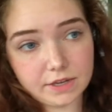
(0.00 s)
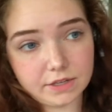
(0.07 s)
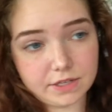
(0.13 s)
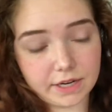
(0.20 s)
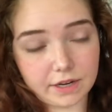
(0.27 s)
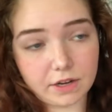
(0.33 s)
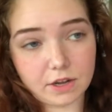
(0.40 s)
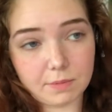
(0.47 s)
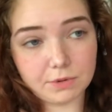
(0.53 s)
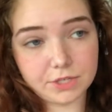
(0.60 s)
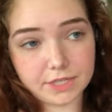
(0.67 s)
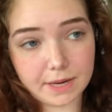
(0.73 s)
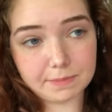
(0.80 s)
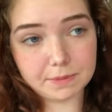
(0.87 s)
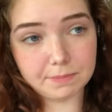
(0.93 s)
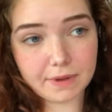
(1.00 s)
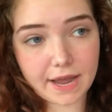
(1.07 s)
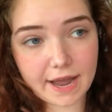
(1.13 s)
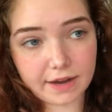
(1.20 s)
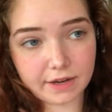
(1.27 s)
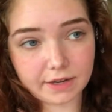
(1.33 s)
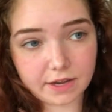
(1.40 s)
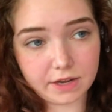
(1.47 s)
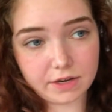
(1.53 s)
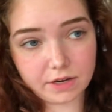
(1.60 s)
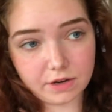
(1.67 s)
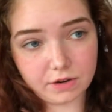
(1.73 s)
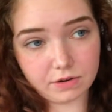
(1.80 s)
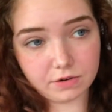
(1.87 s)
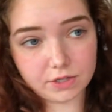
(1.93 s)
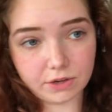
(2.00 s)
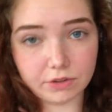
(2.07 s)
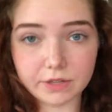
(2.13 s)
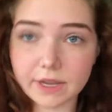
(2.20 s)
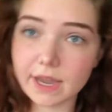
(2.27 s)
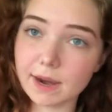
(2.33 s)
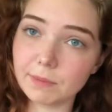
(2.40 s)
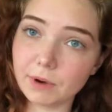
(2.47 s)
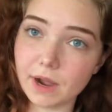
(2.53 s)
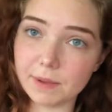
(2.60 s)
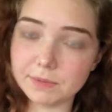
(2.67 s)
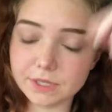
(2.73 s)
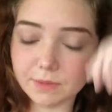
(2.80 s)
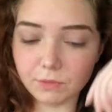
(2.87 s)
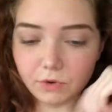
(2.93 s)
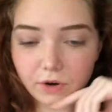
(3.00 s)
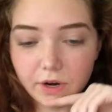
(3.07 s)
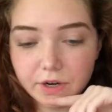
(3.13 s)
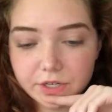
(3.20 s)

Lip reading: take a couple steps back, can you tilt the camera up some more?